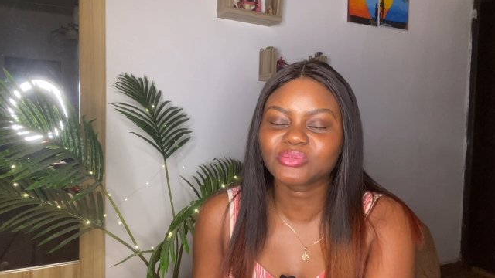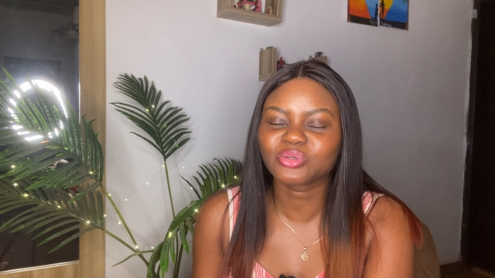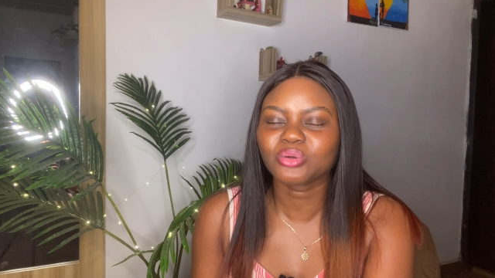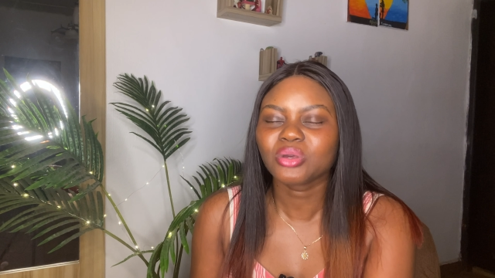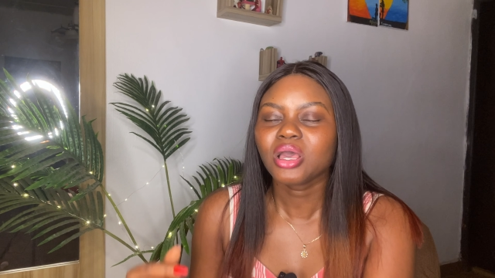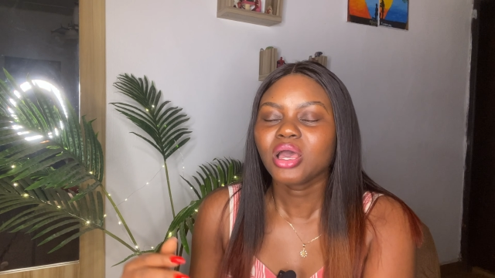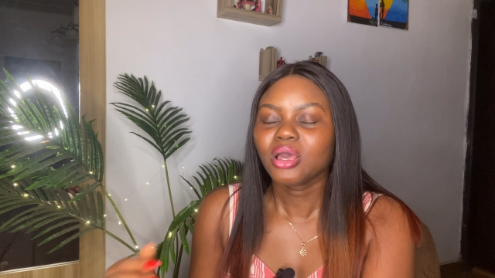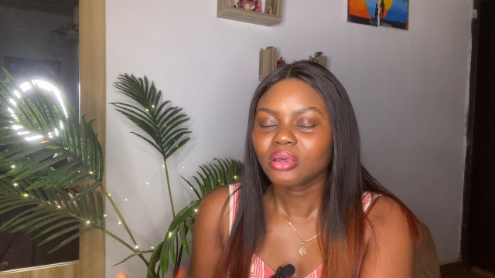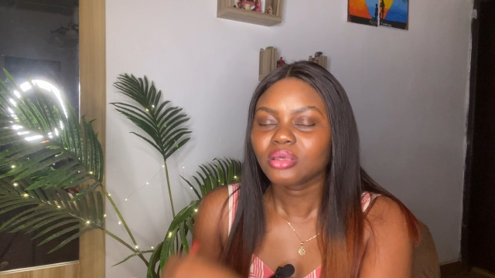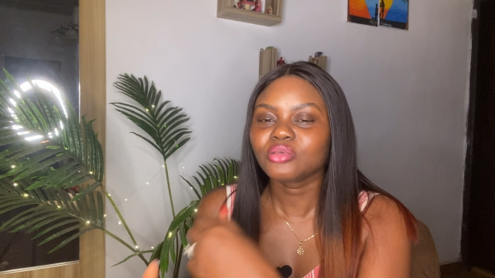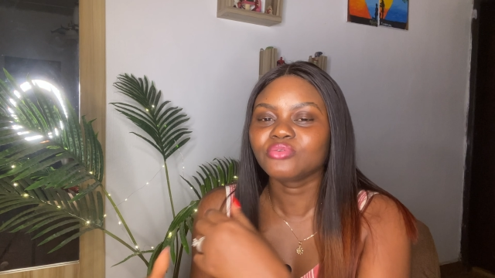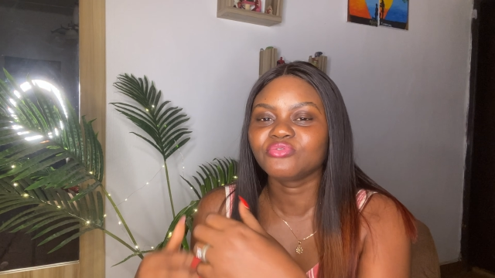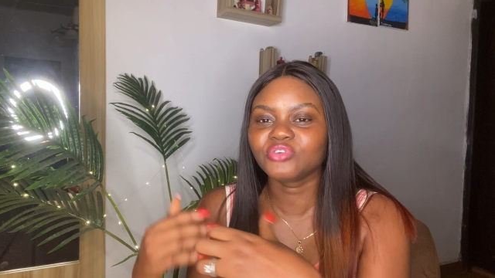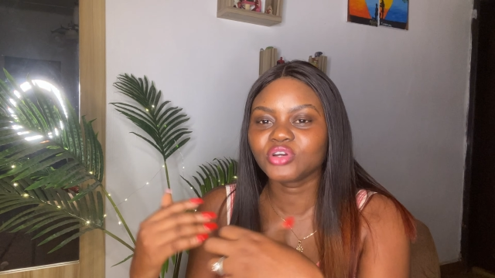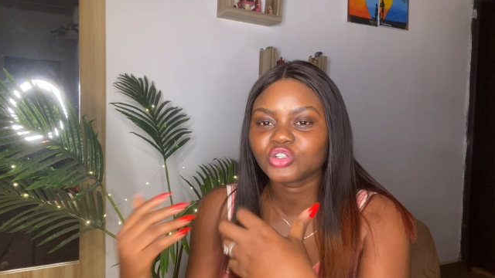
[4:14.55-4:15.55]
So
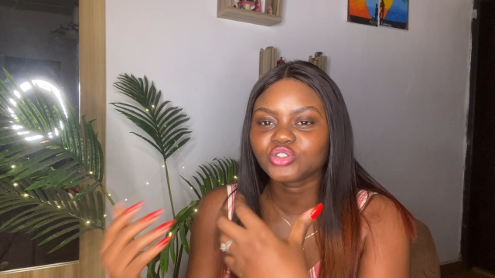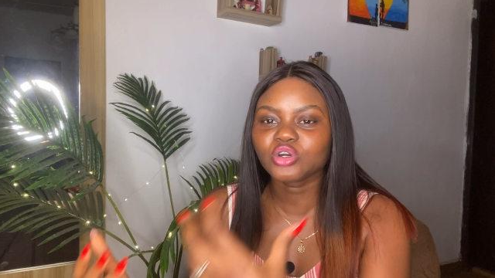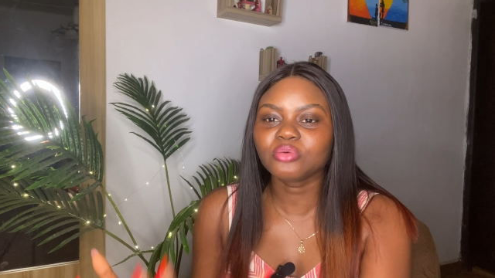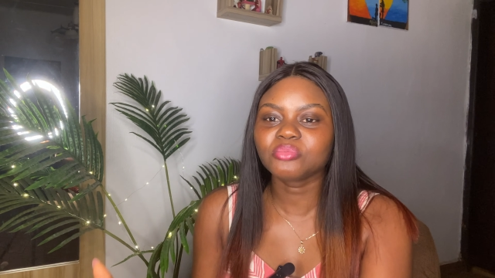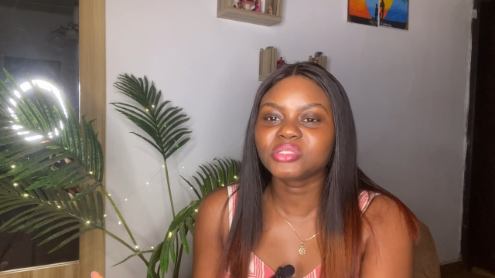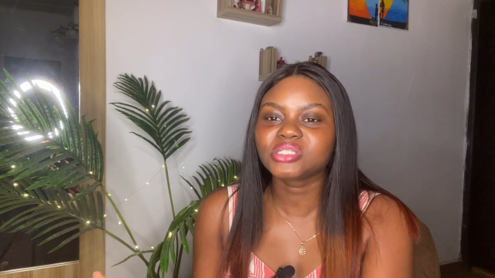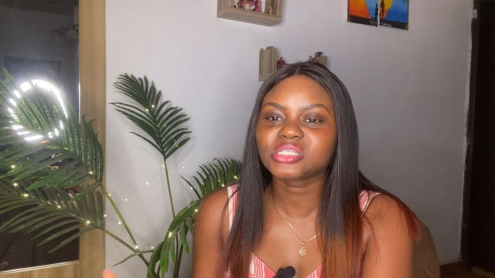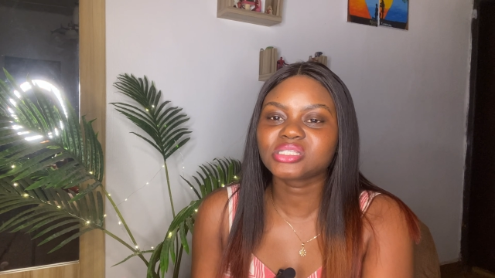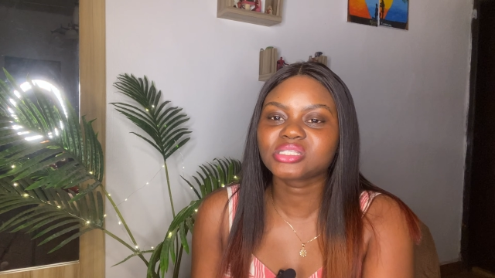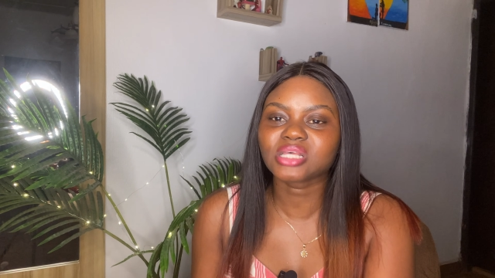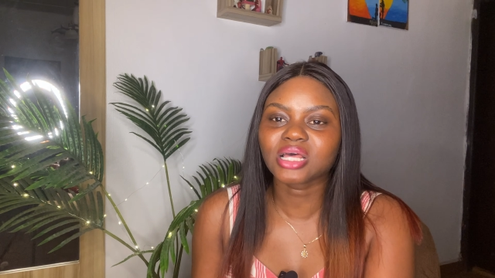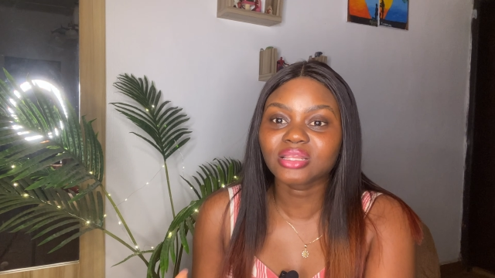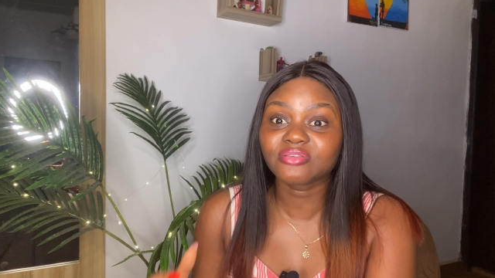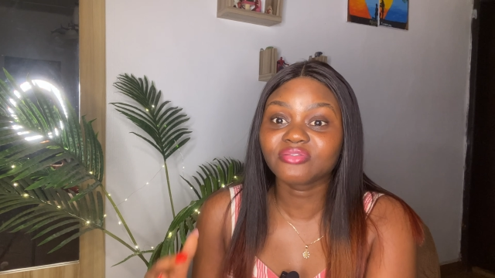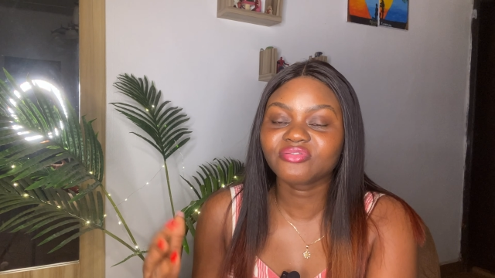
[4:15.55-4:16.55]
the virtual meetings
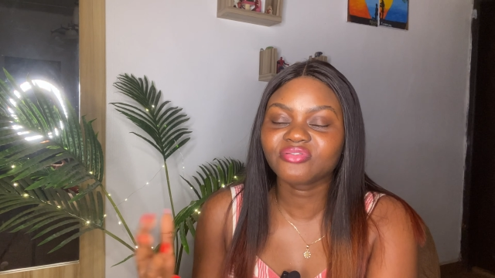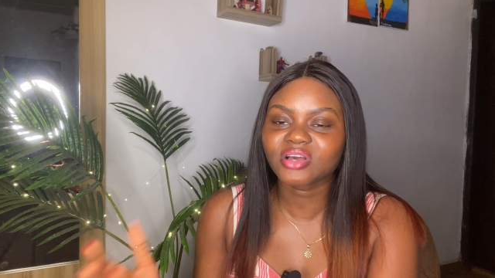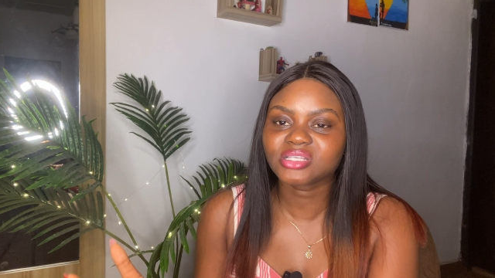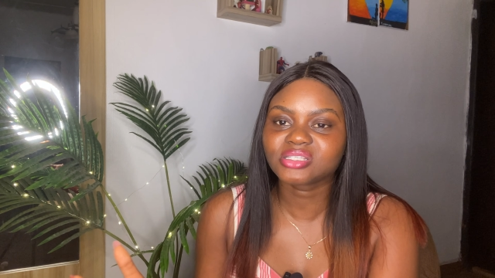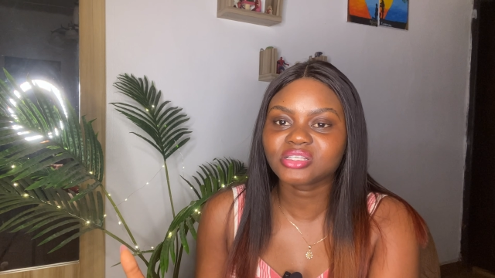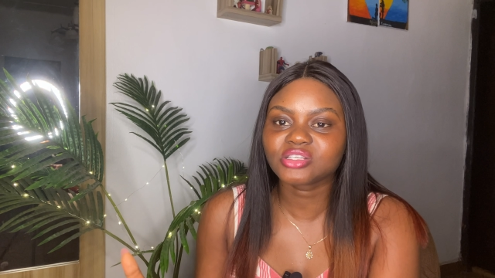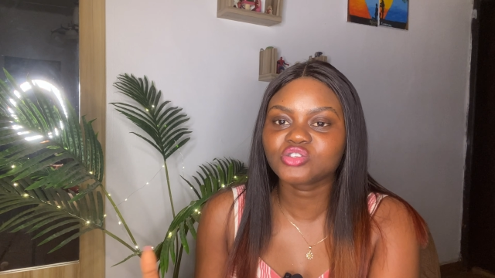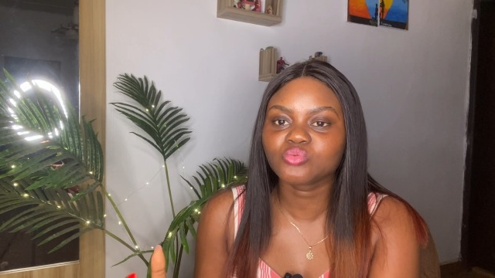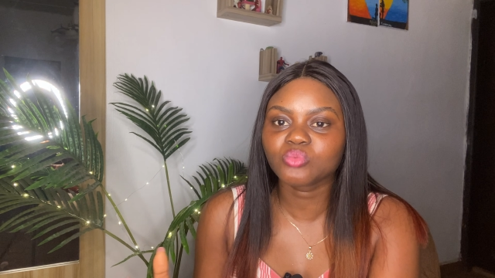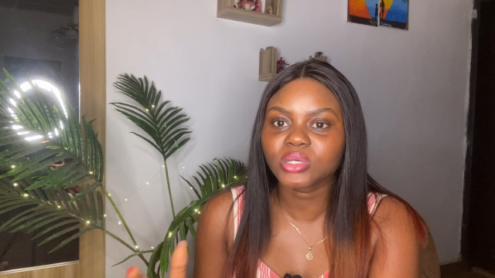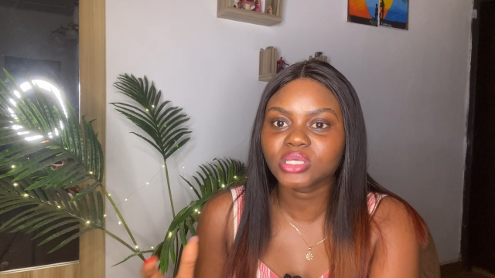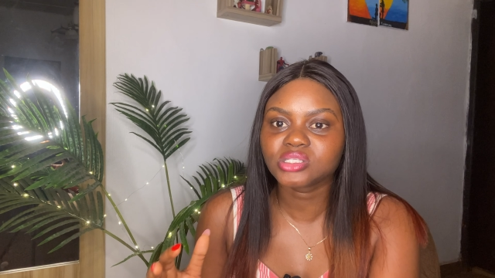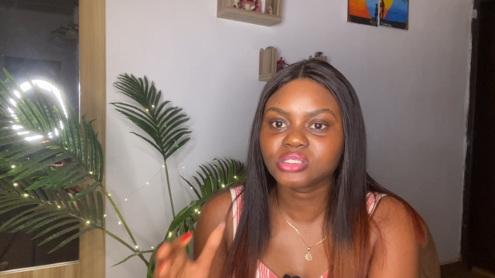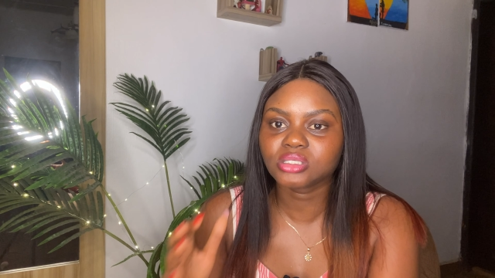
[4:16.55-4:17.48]
are the fastest way